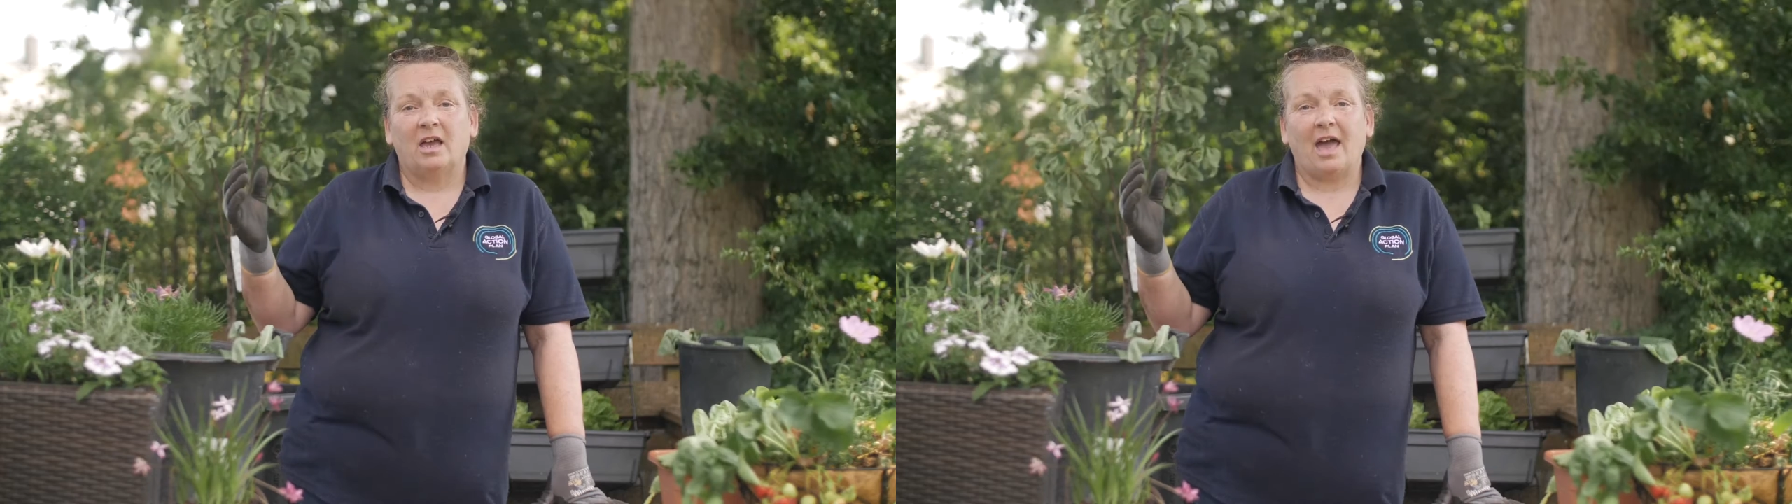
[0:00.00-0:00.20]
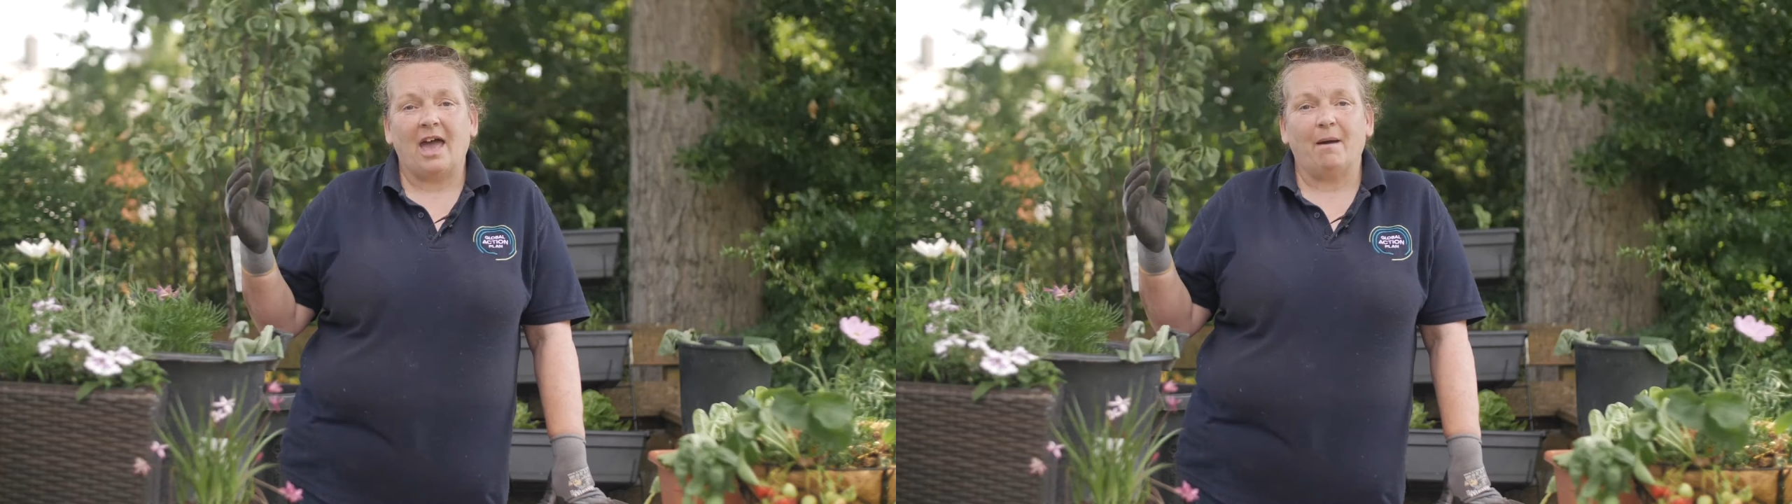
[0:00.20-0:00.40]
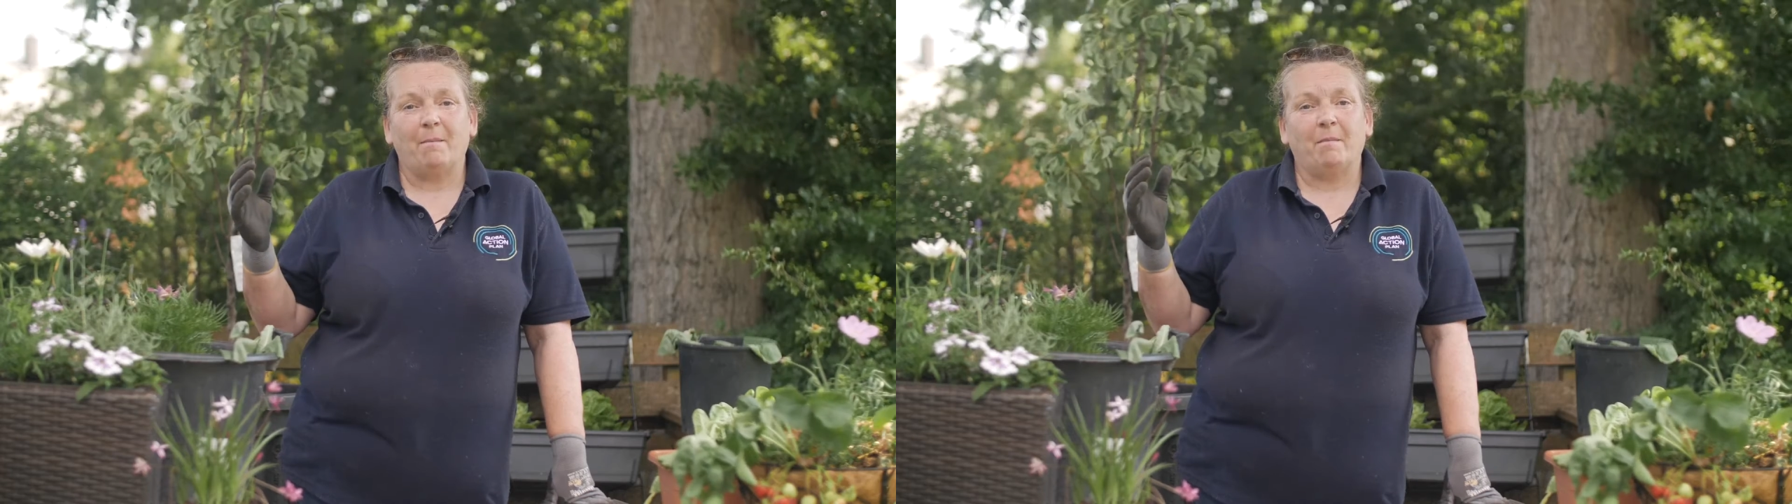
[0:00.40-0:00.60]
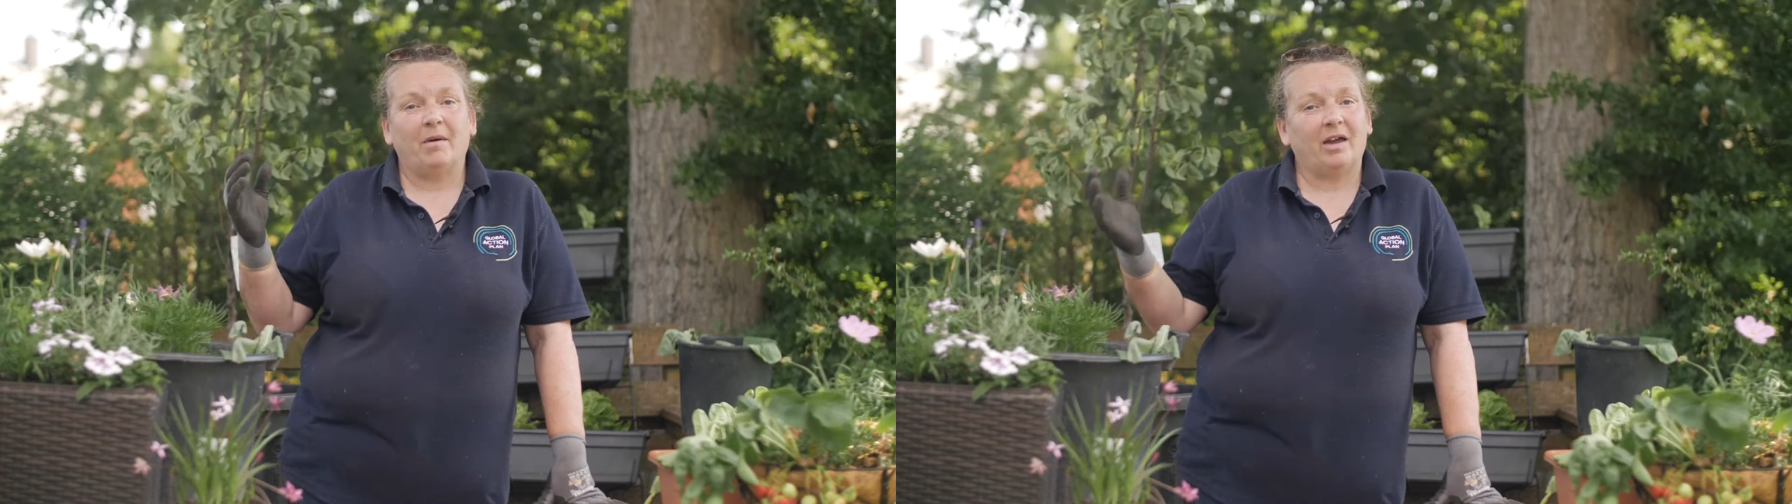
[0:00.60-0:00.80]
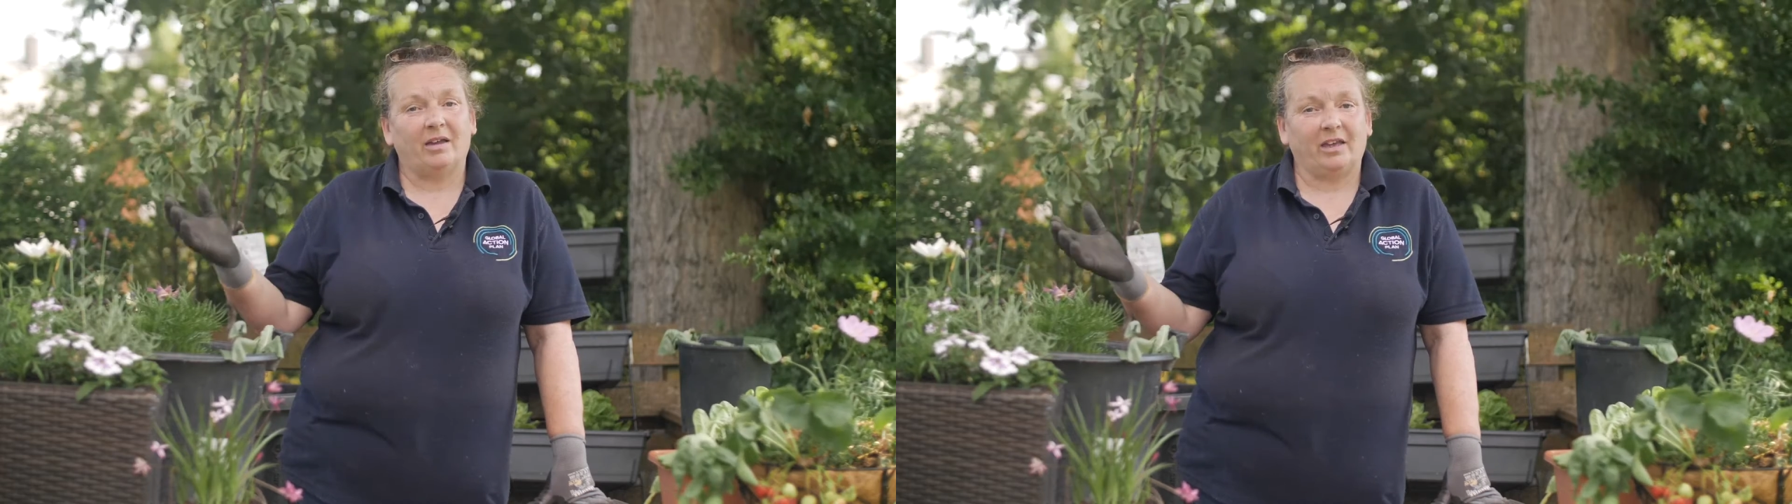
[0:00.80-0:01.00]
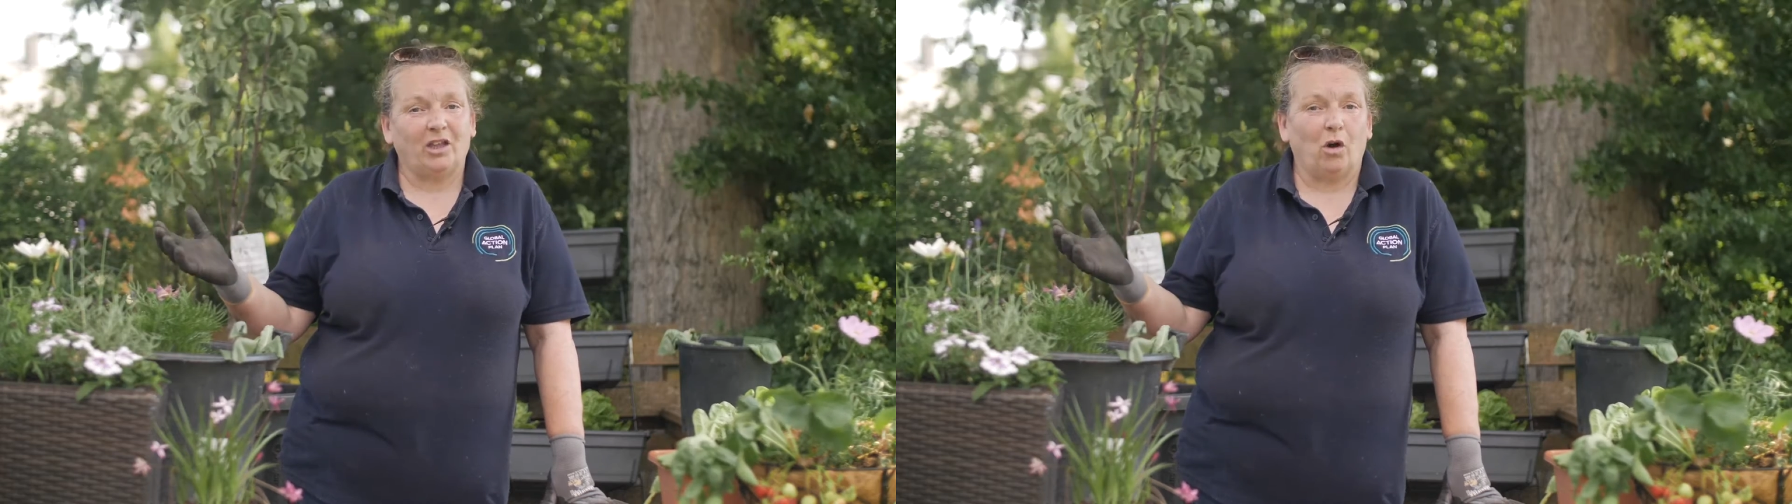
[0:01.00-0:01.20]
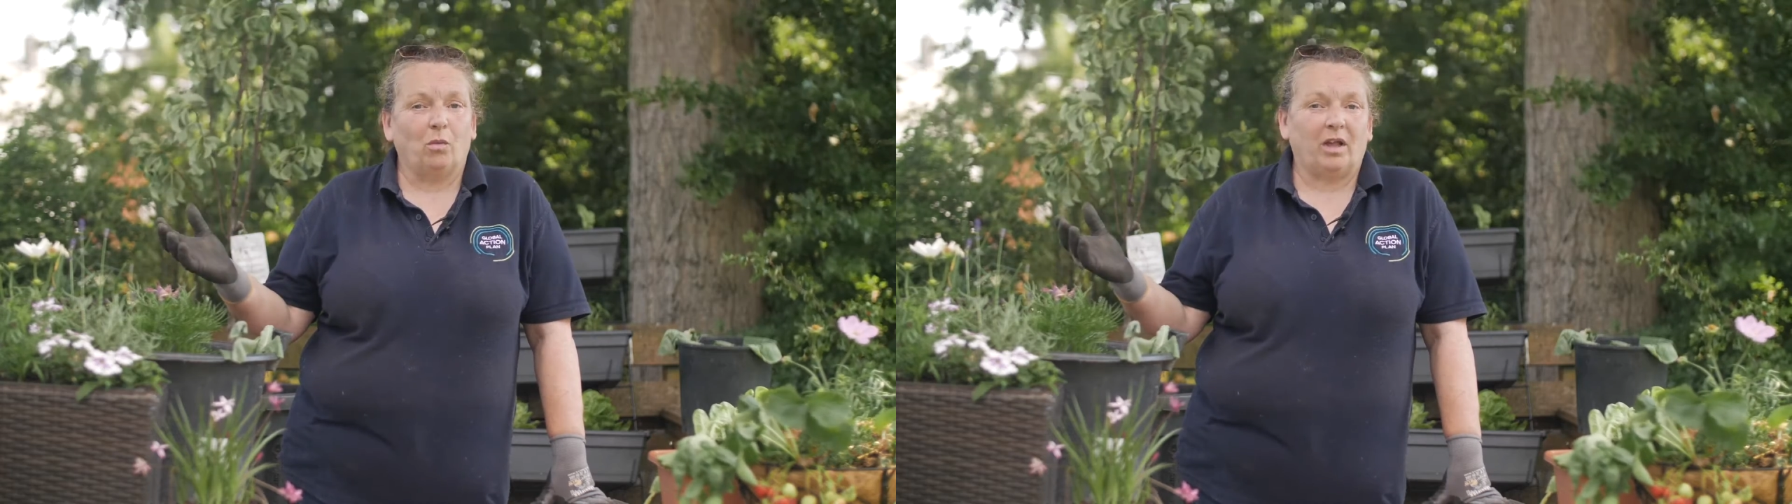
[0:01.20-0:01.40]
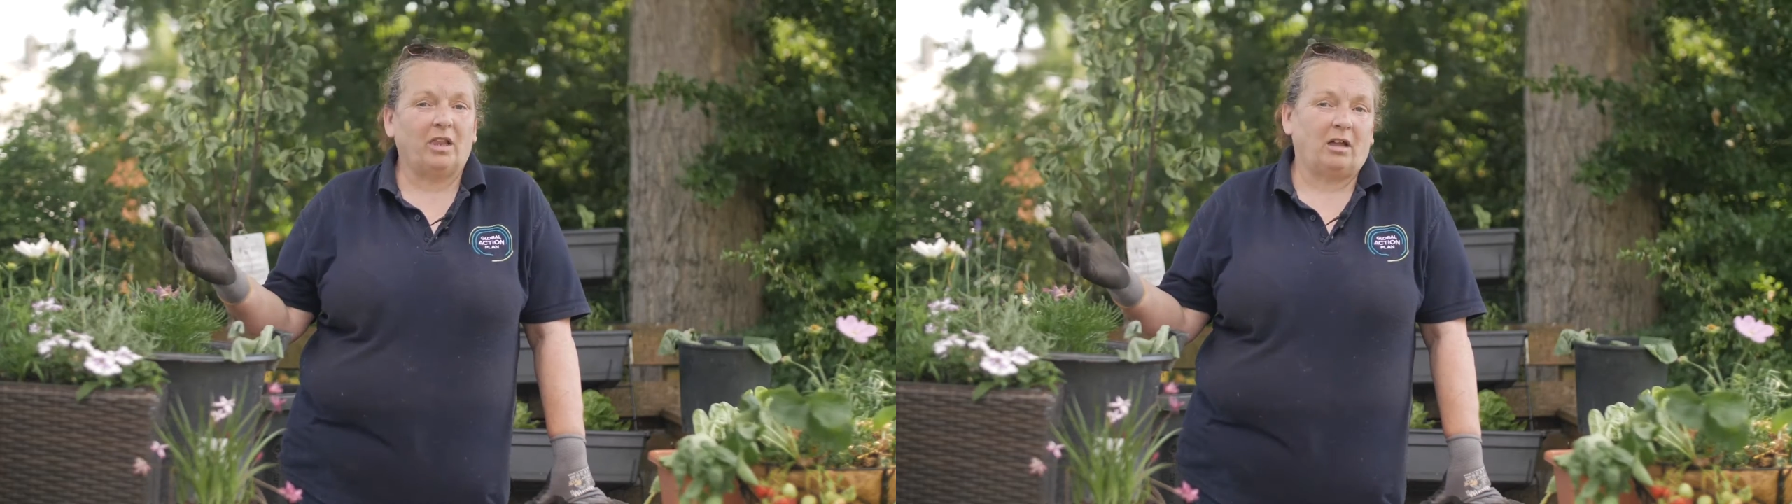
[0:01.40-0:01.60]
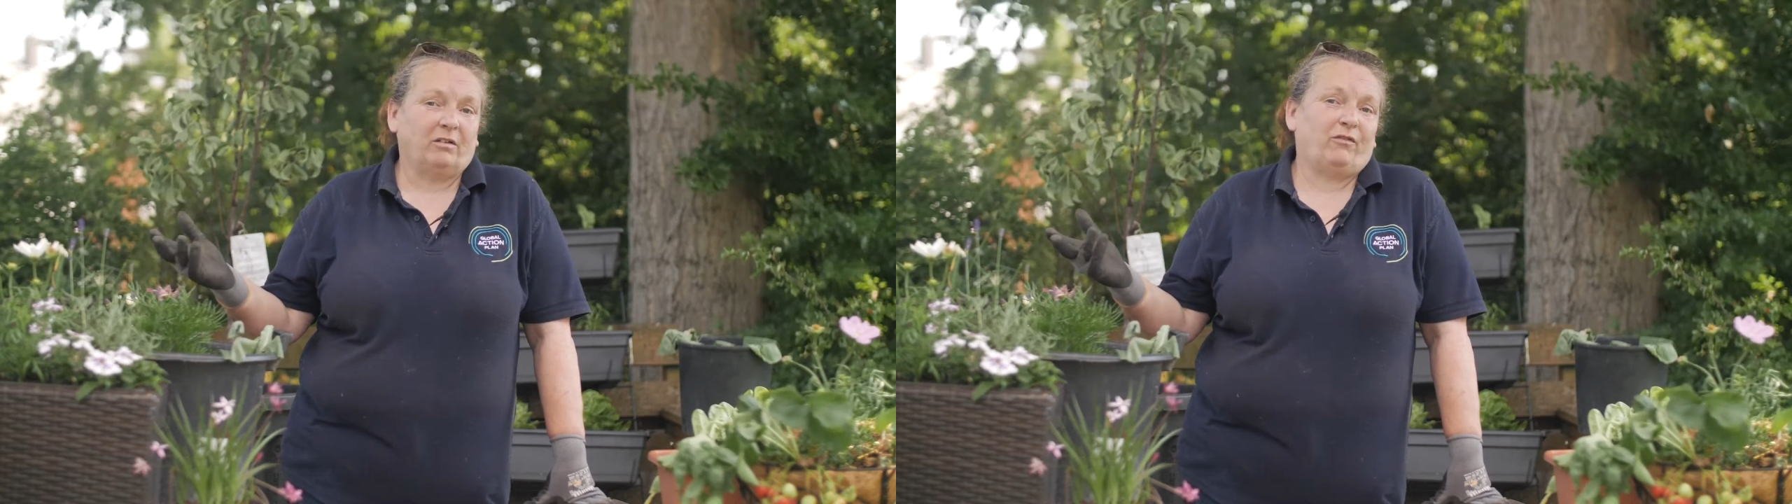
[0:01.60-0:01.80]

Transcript: a lot